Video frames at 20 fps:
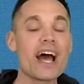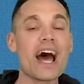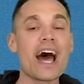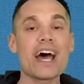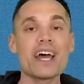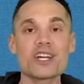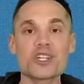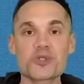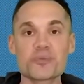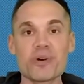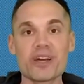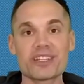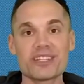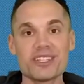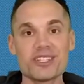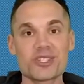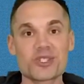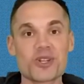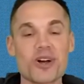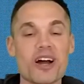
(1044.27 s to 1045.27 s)
I expect
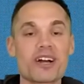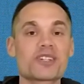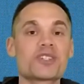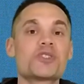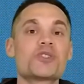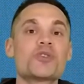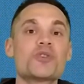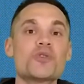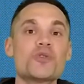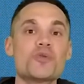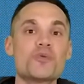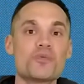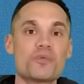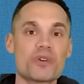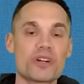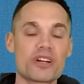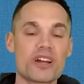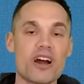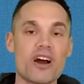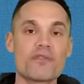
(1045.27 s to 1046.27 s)
these stocks to
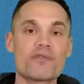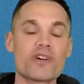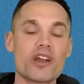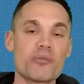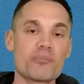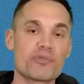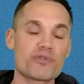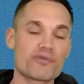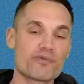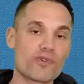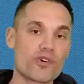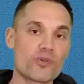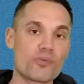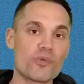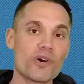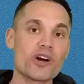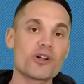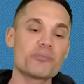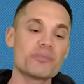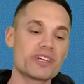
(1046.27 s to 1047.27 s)
recover and perform
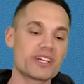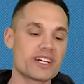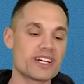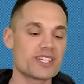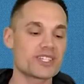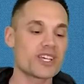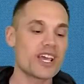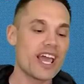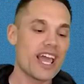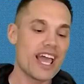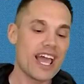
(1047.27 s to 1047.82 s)
well because